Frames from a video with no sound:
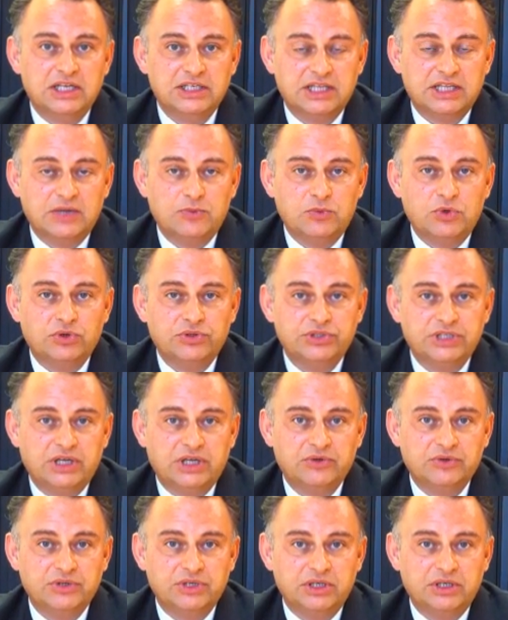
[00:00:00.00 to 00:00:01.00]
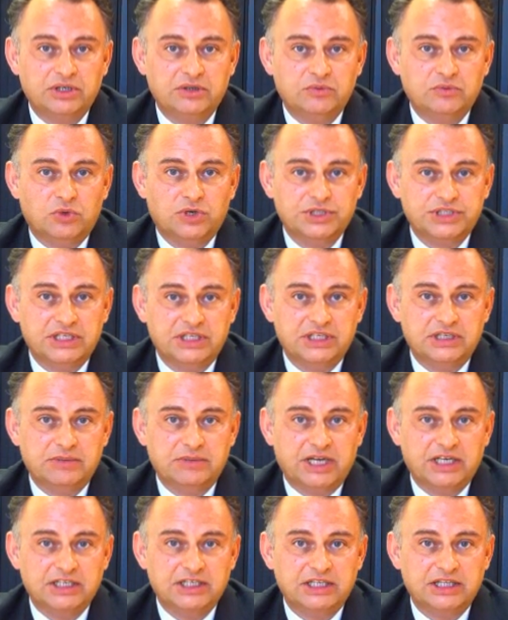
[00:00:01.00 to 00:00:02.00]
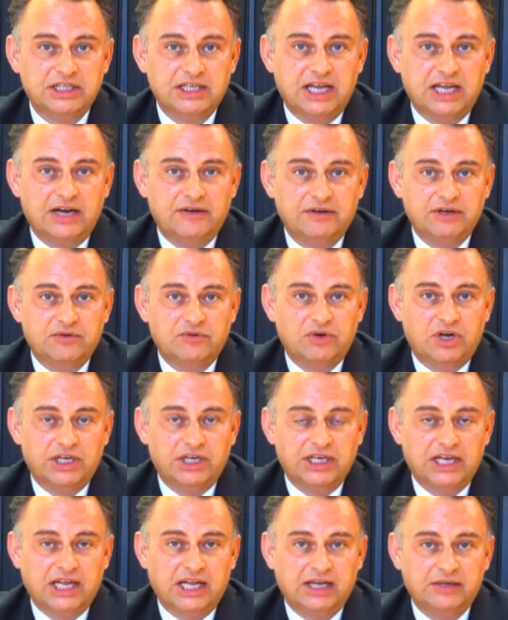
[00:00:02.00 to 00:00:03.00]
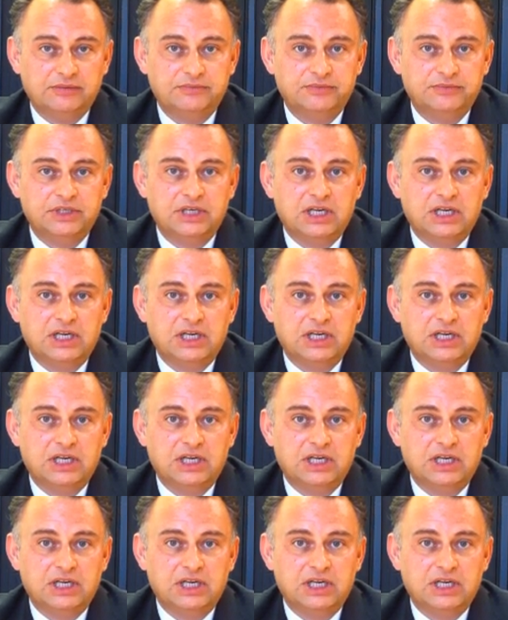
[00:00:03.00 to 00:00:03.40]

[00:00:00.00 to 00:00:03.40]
so they will tell you what's in demand in the area right now.